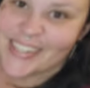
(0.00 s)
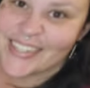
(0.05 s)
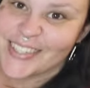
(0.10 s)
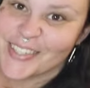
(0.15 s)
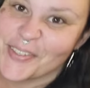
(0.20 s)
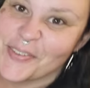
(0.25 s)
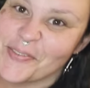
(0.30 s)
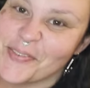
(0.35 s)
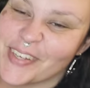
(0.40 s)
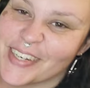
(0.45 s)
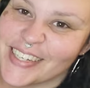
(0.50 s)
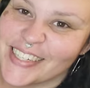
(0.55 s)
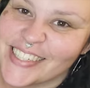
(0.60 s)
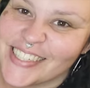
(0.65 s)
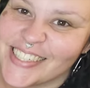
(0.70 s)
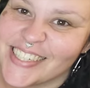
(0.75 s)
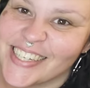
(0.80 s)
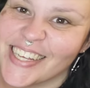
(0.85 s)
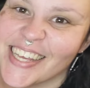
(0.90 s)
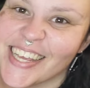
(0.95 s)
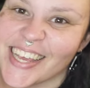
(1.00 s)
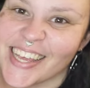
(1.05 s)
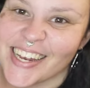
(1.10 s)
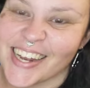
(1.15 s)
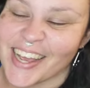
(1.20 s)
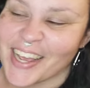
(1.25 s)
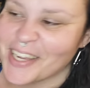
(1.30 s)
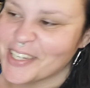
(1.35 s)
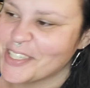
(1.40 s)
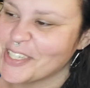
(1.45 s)
it's finished,
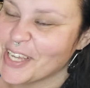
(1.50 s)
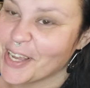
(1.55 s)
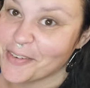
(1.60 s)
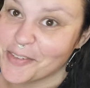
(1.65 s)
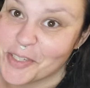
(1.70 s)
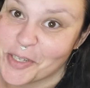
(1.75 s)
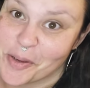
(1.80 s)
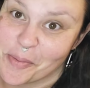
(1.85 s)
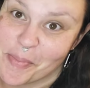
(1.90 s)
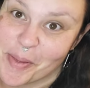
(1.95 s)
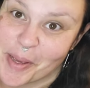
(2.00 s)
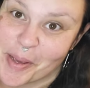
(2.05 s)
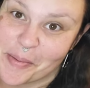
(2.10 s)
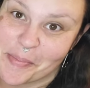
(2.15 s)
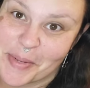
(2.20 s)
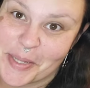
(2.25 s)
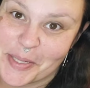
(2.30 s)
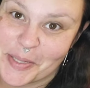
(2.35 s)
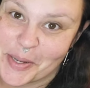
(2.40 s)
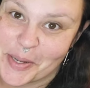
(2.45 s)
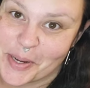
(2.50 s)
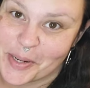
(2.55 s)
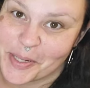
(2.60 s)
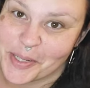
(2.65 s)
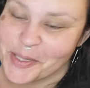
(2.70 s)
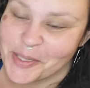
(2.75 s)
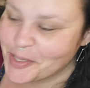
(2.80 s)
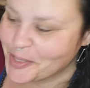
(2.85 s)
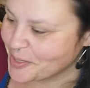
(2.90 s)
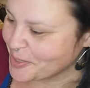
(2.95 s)
and I actually have to go pick up my
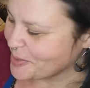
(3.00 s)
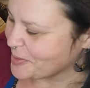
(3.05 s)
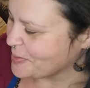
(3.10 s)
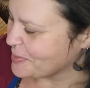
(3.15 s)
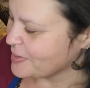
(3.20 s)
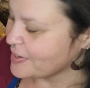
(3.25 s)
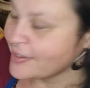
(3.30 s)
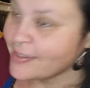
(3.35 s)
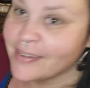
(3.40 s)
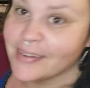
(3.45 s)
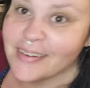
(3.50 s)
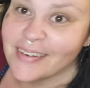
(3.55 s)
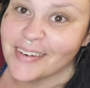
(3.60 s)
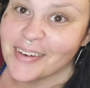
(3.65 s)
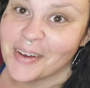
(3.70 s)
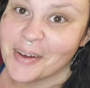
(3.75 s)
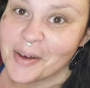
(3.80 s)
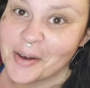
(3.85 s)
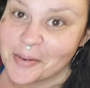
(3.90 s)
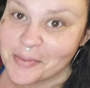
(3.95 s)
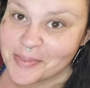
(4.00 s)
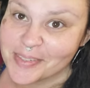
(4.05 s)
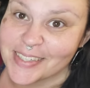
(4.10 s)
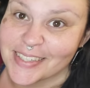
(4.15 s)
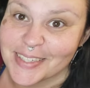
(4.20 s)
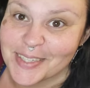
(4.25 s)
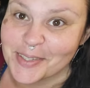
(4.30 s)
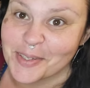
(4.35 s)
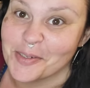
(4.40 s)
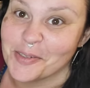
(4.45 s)
daughter, so
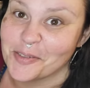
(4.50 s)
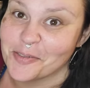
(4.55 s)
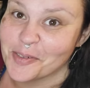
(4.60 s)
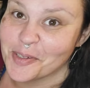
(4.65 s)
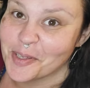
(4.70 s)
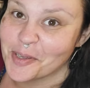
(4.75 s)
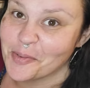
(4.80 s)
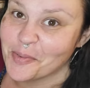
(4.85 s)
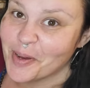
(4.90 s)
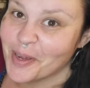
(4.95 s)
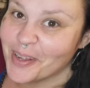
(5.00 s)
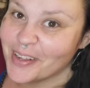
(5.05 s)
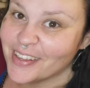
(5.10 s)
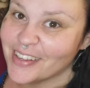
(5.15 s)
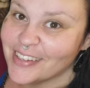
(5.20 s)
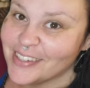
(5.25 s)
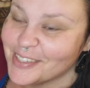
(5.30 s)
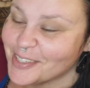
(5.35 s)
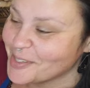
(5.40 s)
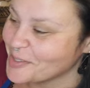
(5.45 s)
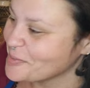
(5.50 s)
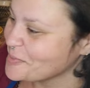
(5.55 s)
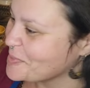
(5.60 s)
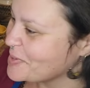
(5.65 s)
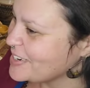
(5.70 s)
hopefully this goes really well in just